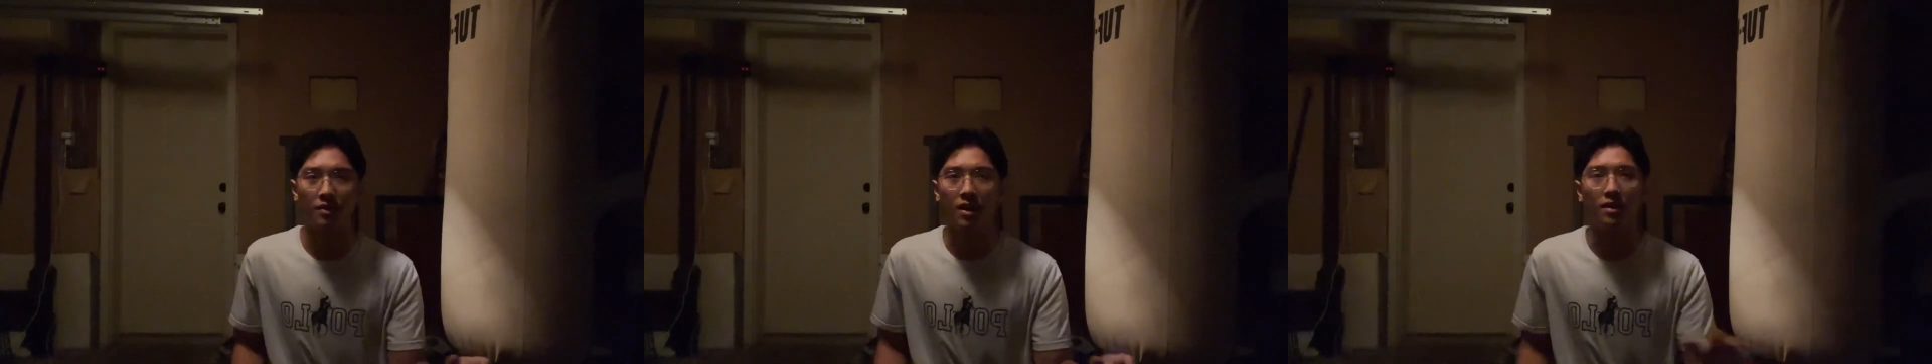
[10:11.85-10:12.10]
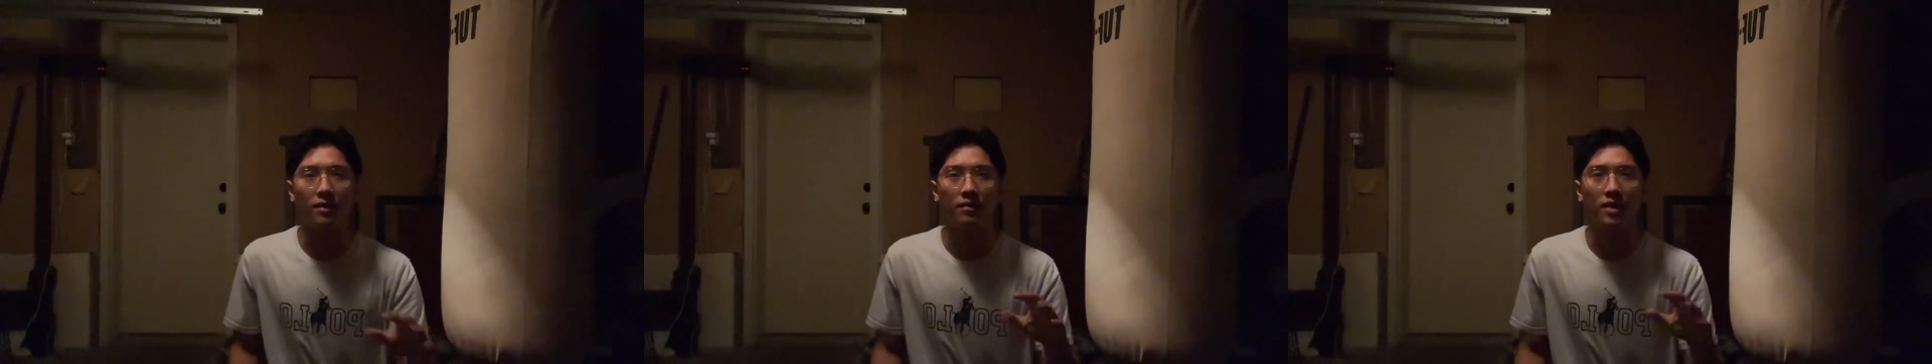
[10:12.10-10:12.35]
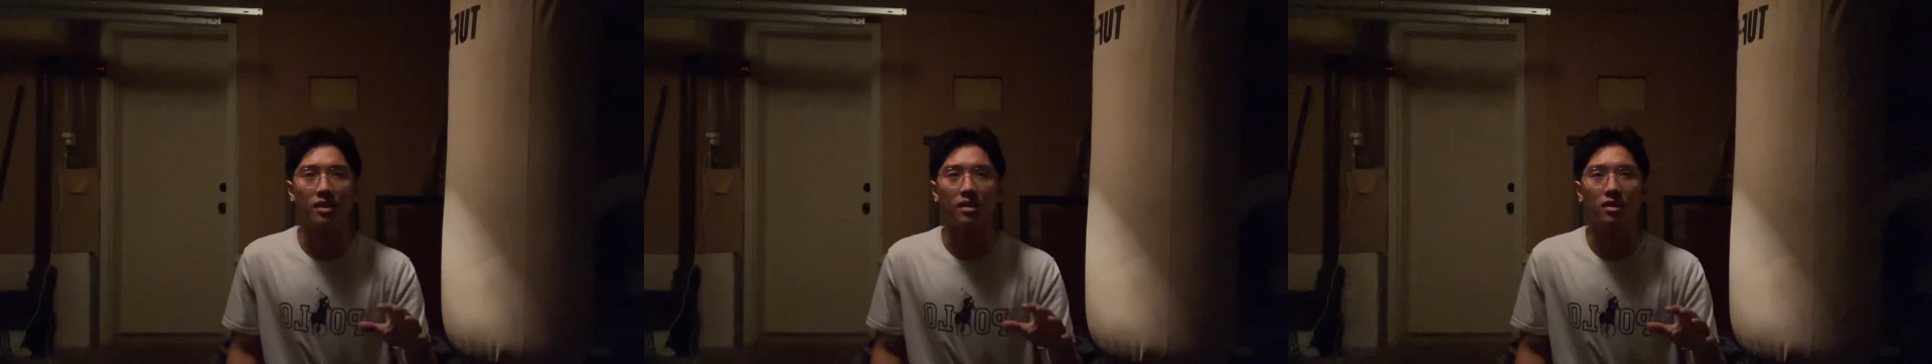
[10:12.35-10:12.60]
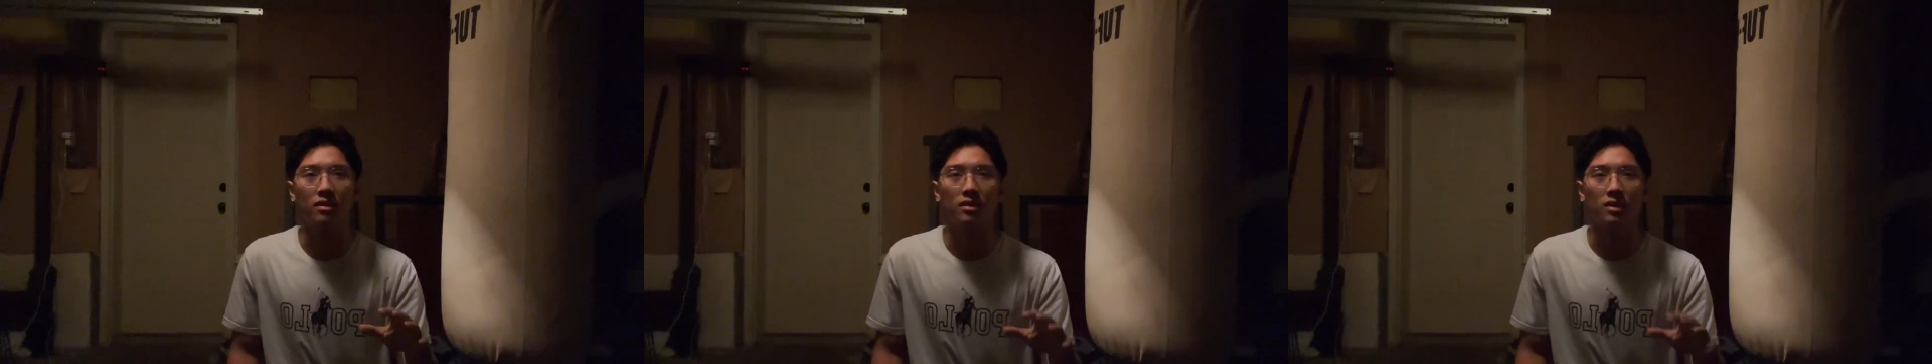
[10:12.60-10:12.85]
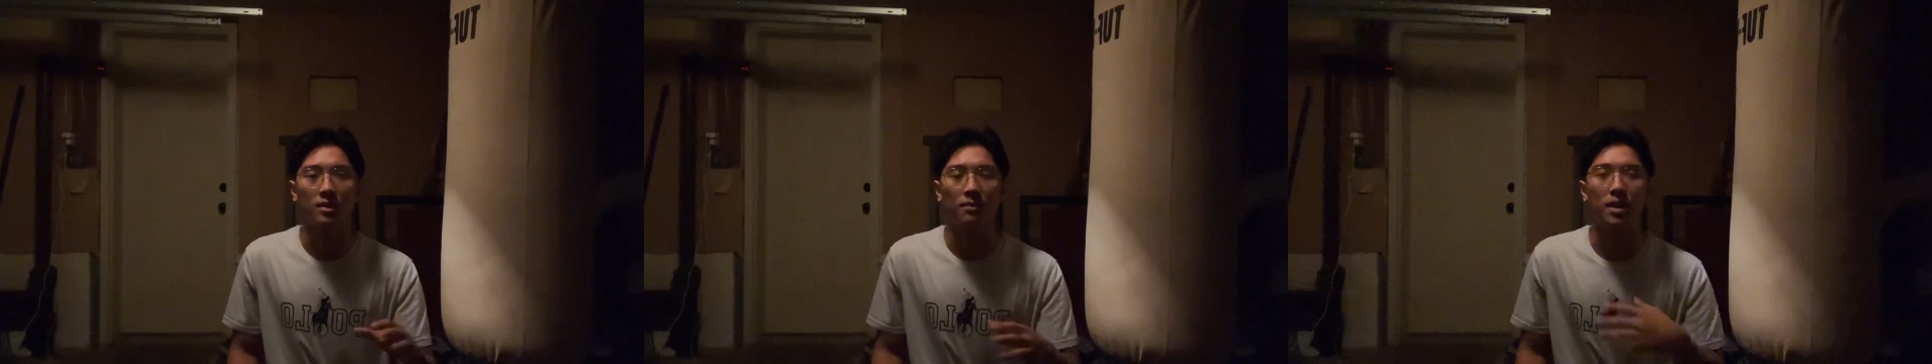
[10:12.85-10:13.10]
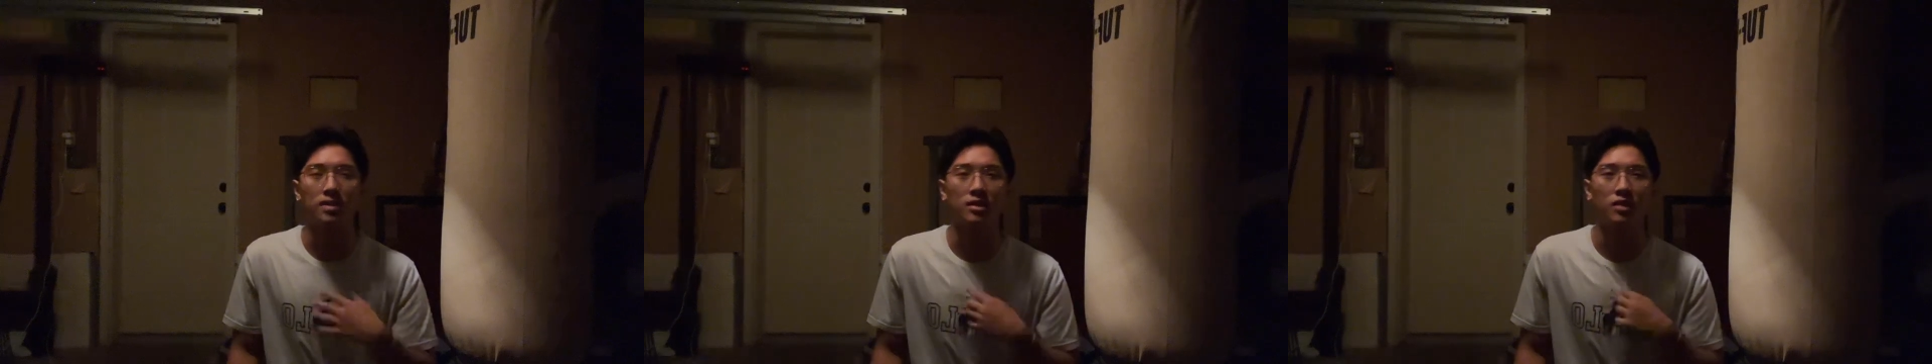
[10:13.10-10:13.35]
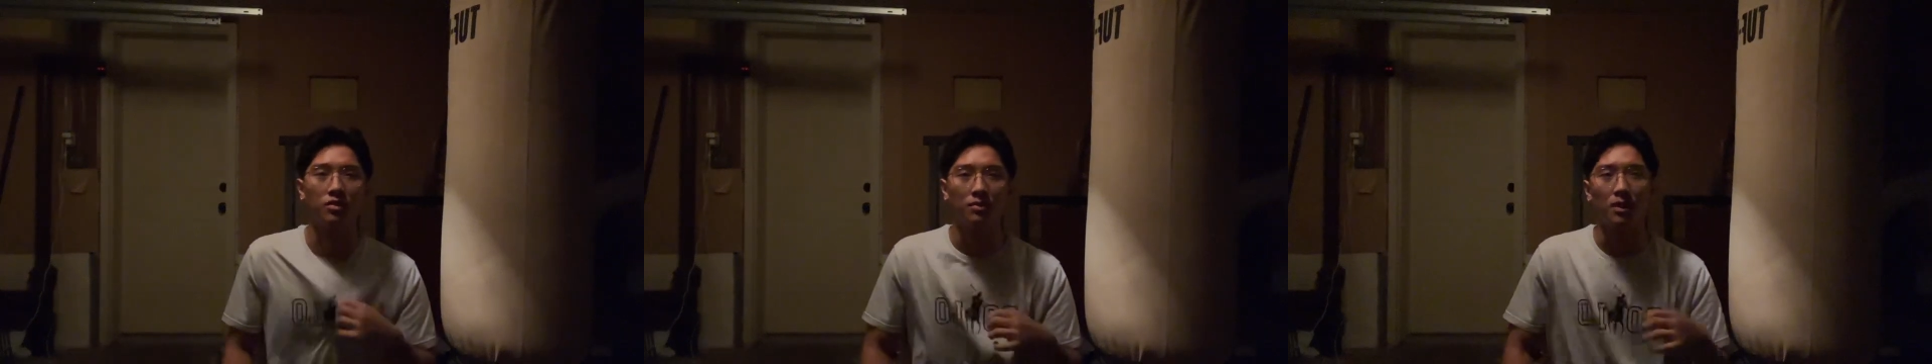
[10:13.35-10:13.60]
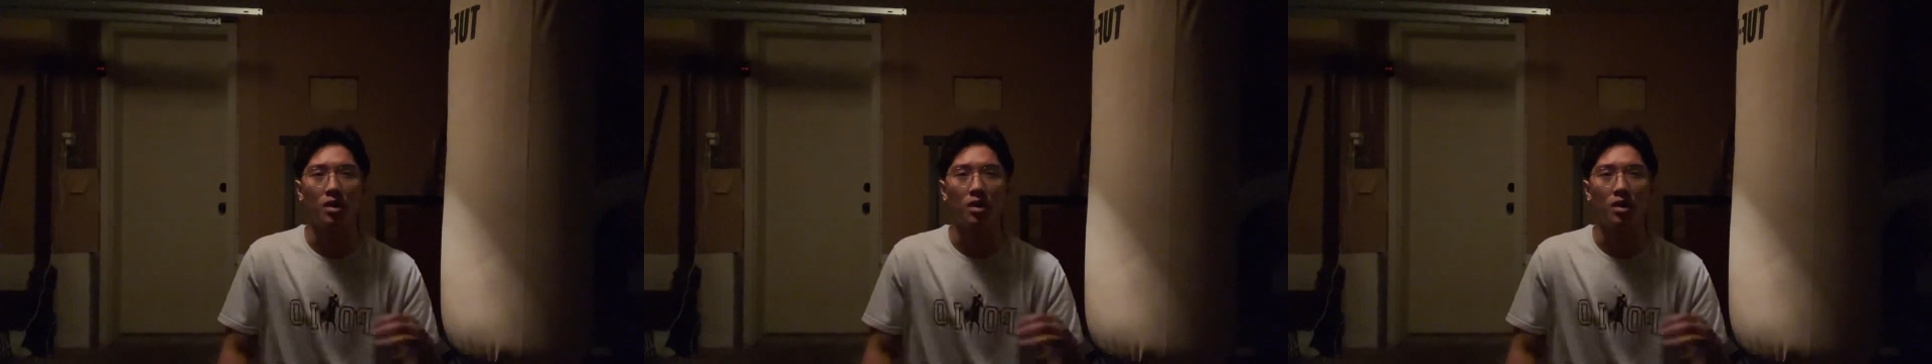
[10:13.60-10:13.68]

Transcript: a faith in myself, but